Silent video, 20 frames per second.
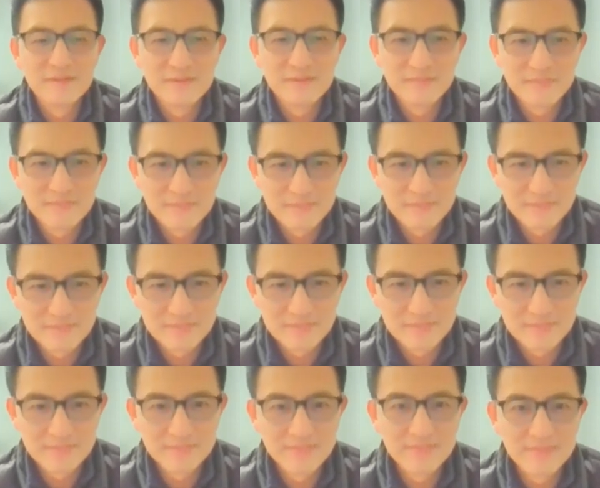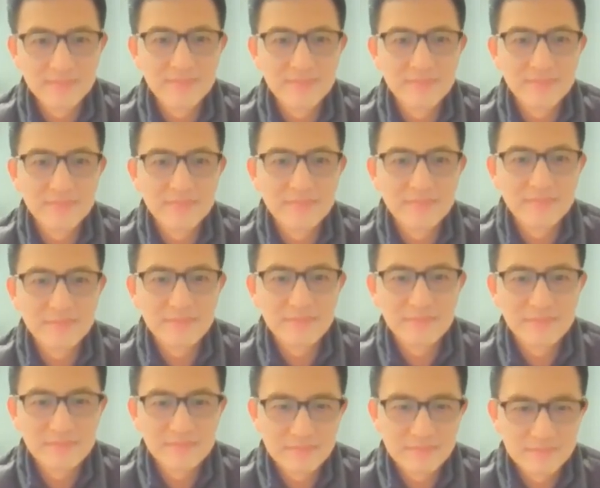
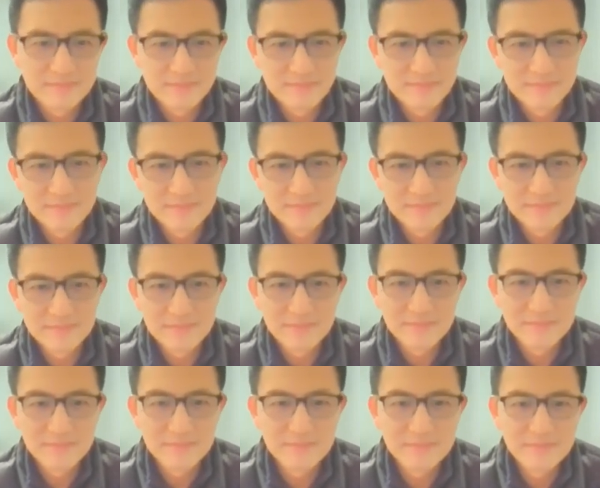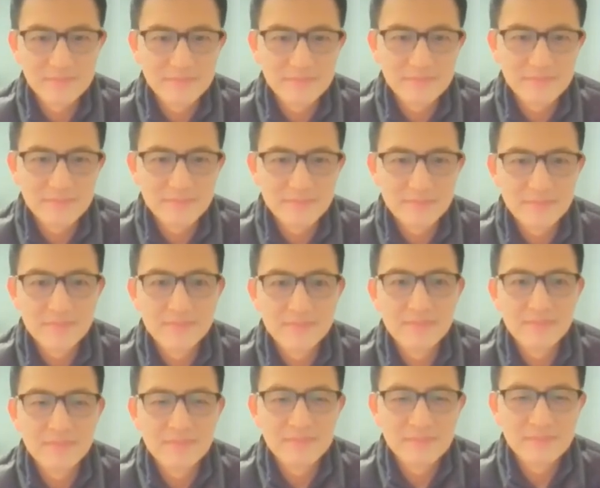
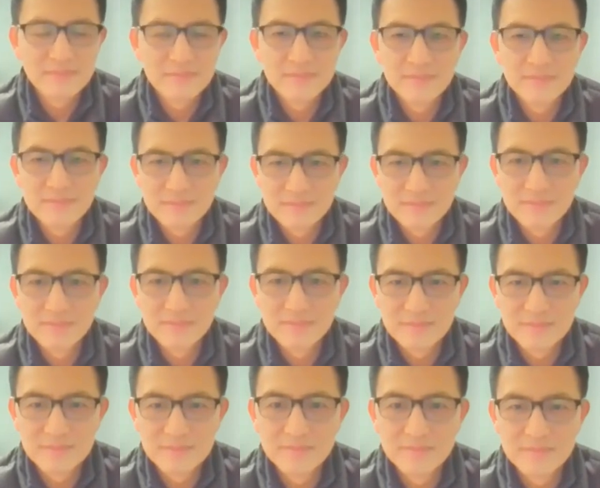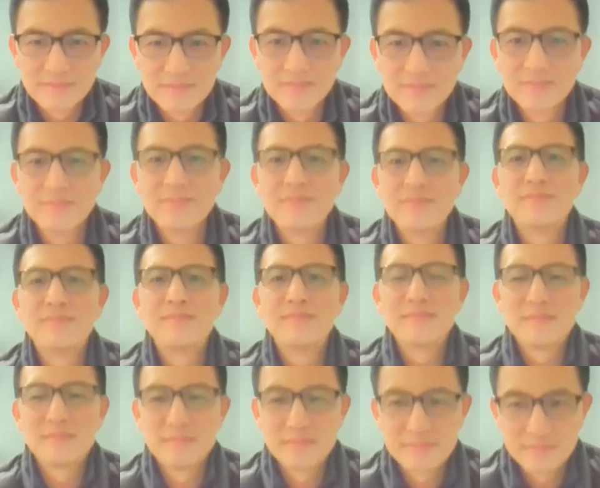
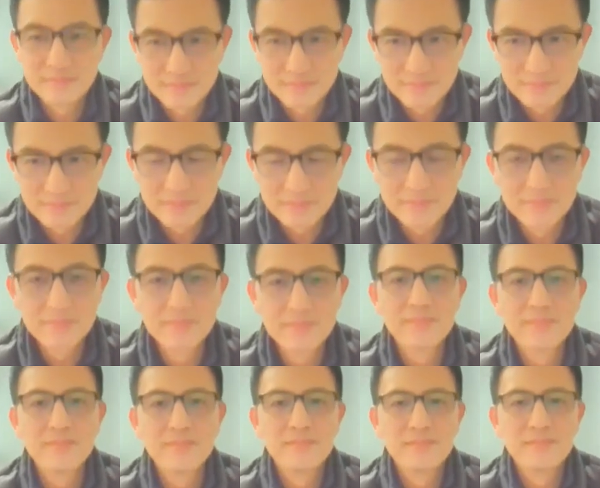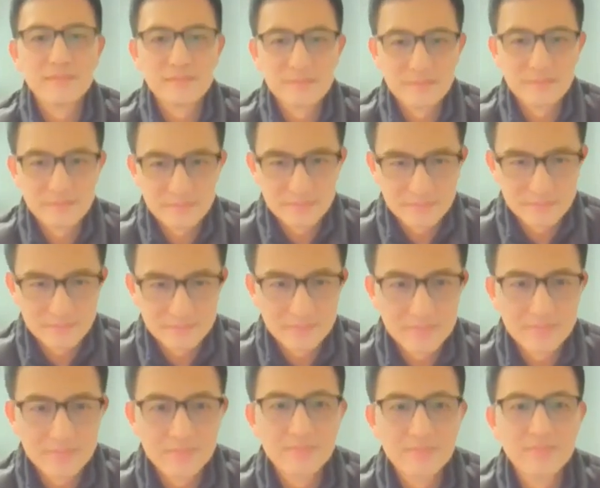The person shown says nothing.